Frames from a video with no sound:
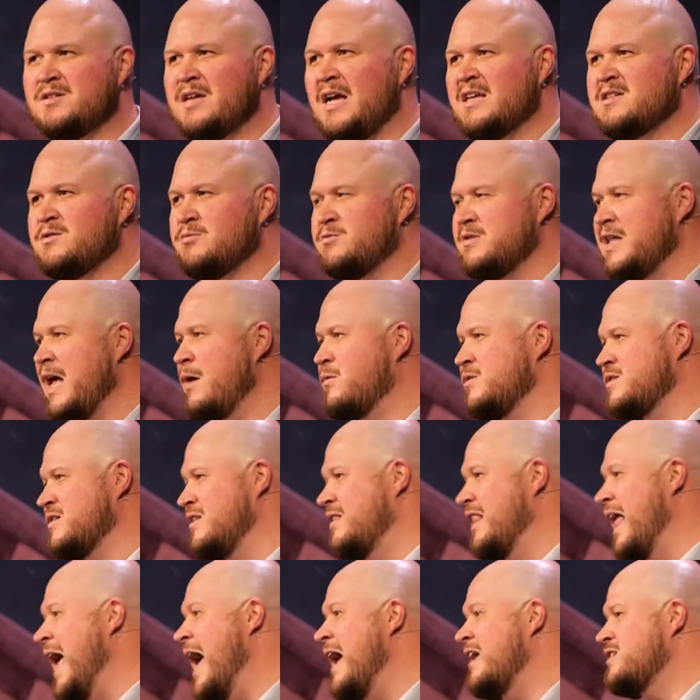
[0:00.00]
That's, that was
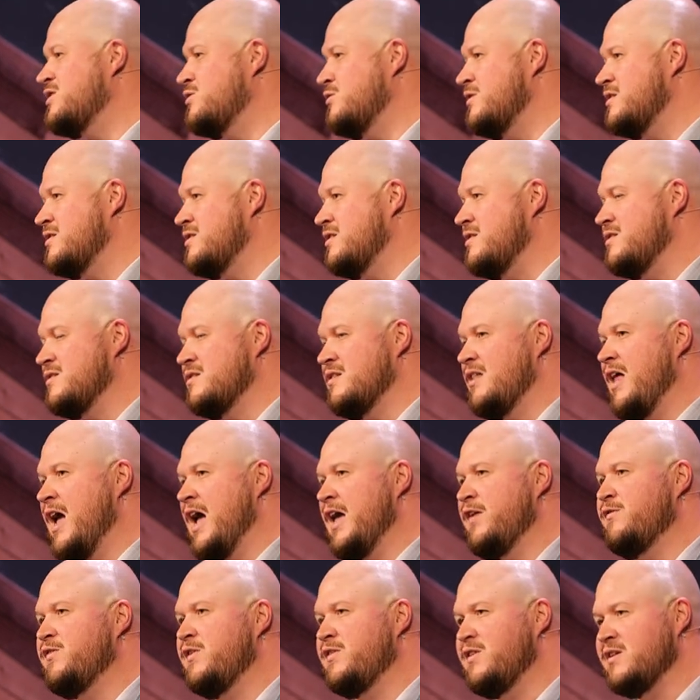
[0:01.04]
Lazarus's
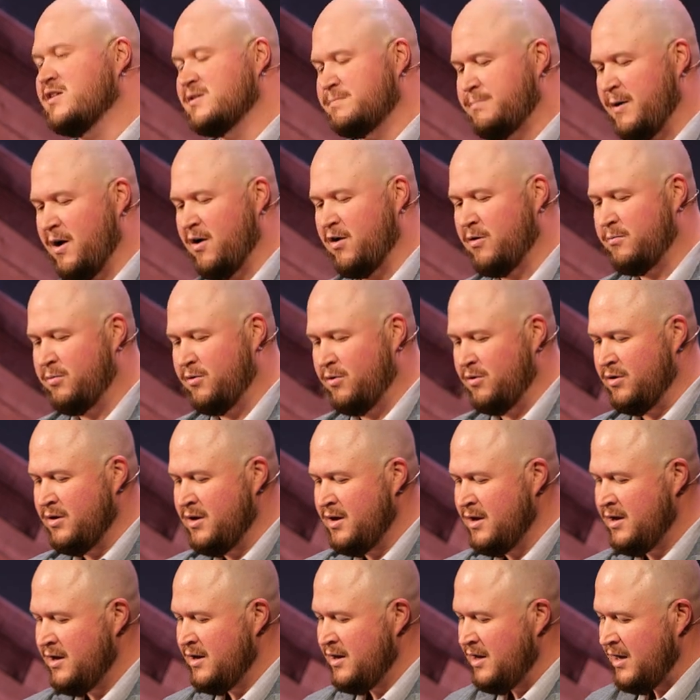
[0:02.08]
life in this parable
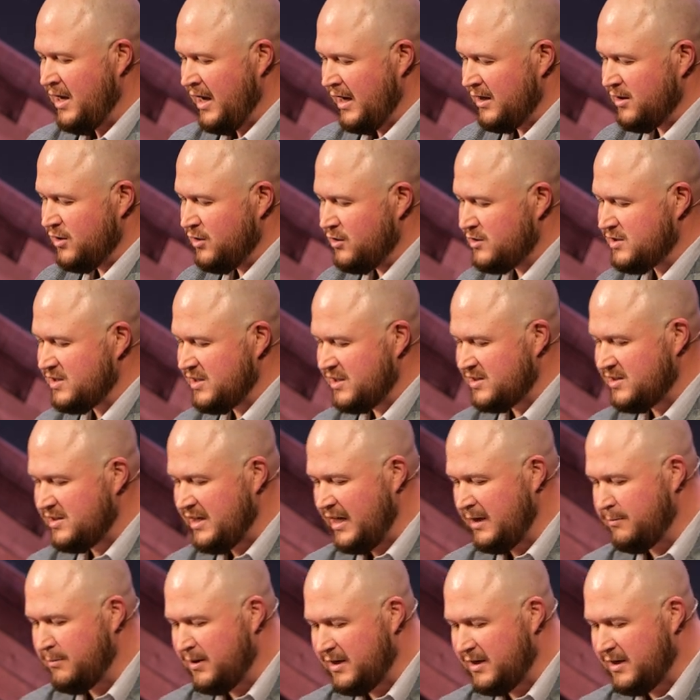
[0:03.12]
in Luke 16.